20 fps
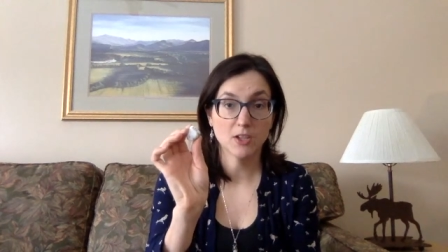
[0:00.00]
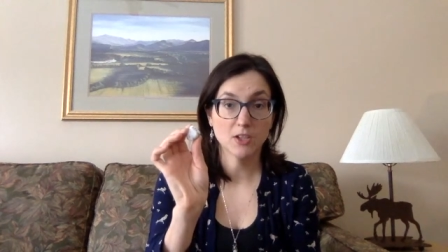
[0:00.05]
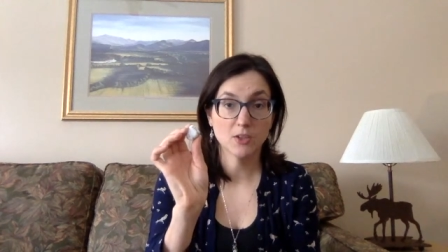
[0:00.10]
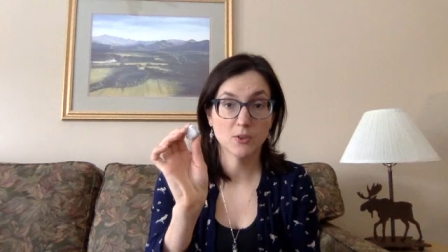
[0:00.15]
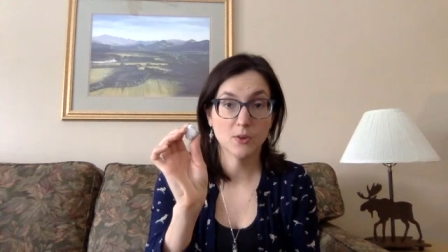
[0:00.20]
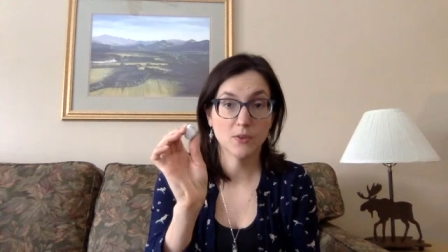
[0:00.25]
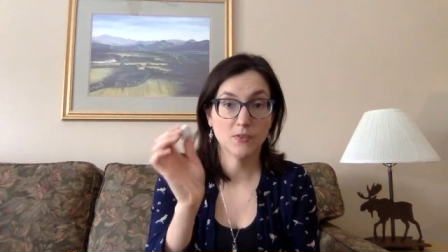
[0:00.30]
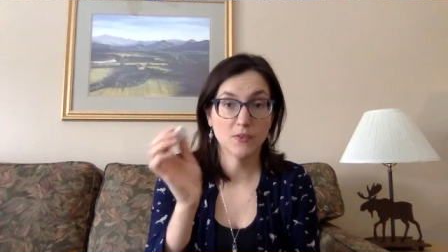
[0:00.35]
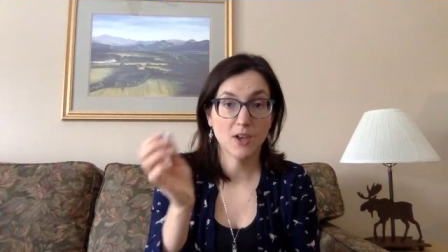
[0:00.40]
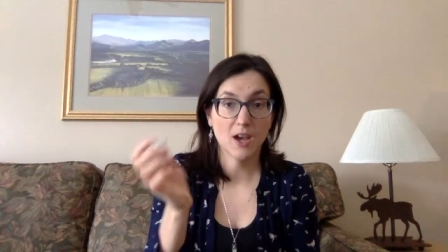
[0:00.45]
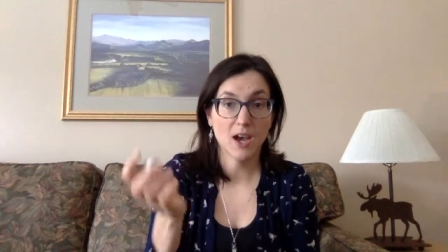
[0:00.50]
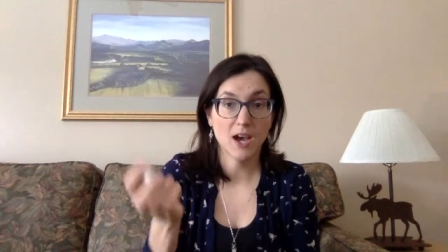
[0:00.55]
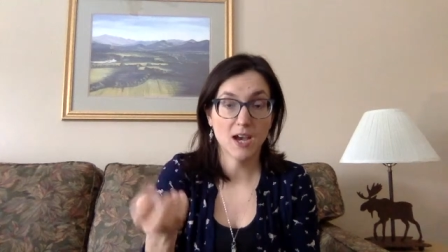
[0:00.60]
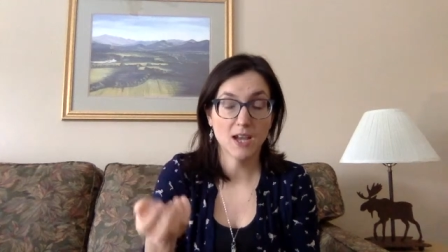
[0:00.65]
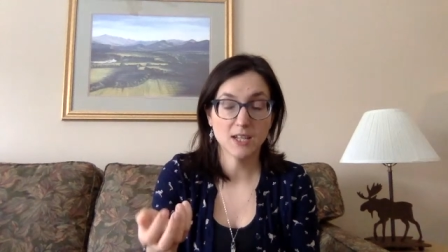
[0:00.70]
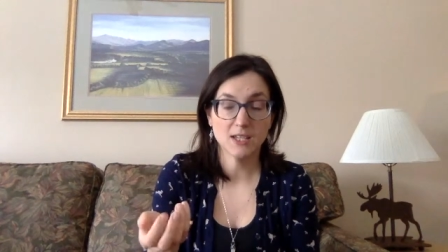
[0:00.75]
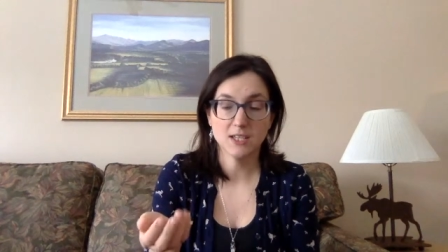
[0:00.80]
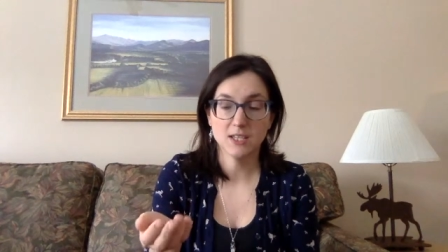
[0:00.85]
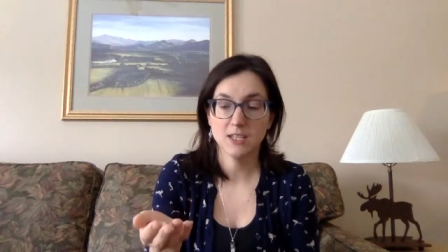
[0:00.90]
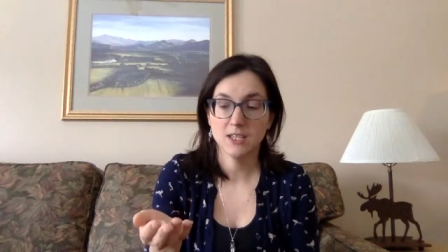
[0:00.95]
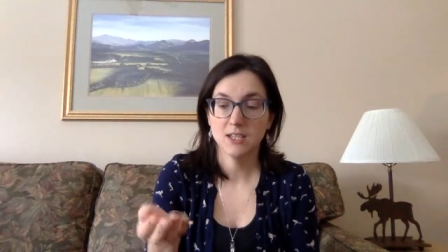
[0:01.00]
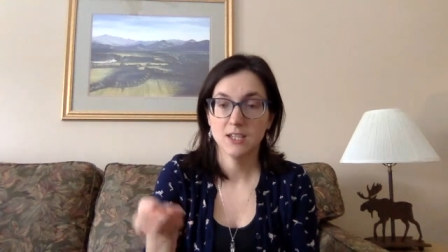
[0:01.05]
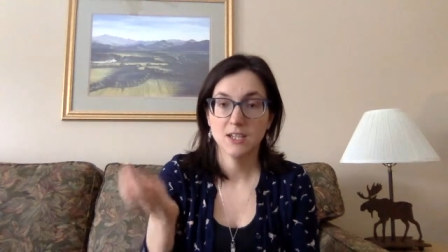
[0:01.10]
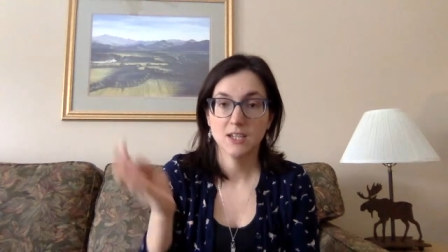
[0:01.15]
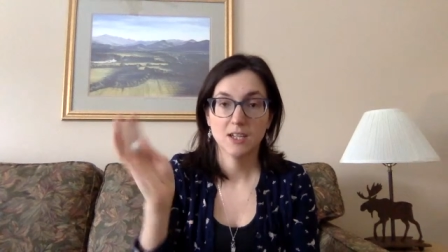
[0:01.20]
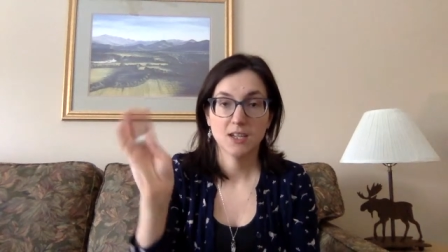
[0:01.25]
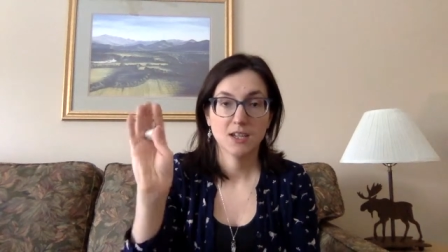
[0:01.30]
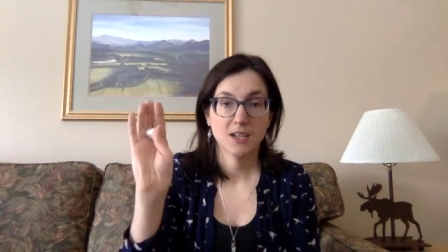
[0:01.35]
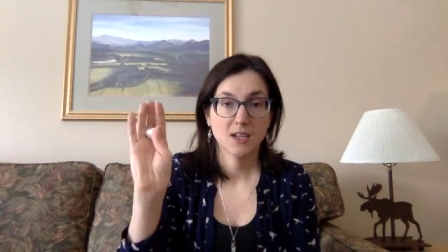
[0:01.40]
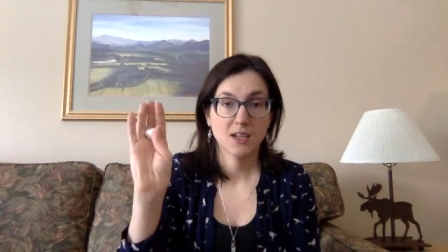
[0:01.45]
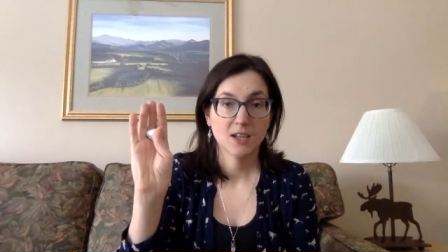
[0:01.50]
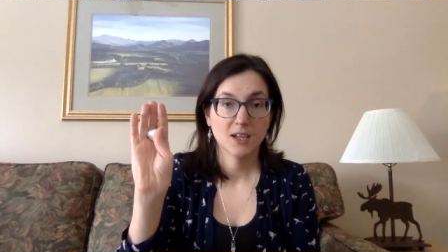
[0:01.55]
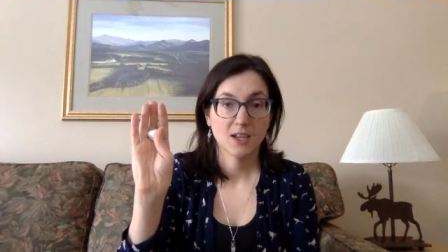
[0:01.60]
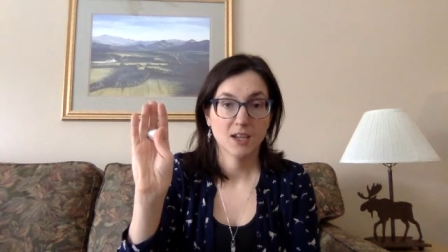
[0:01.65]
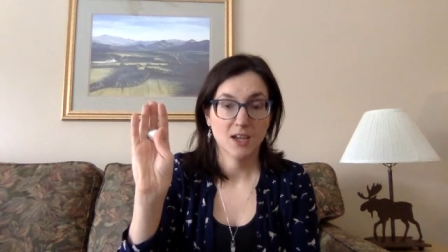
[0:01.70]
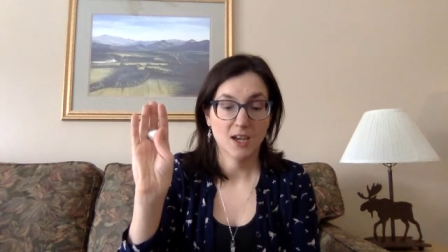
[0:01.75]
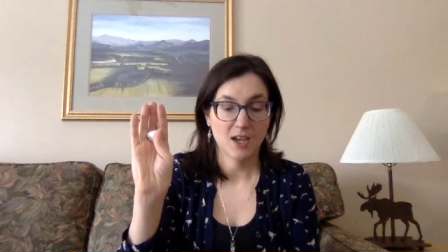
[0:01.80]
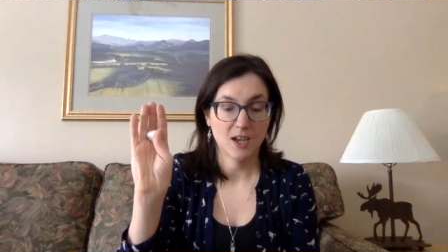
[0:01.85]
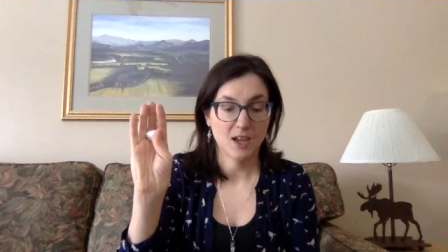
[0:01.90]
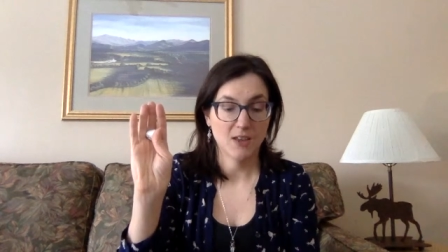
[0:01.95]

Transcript: So we've got uh,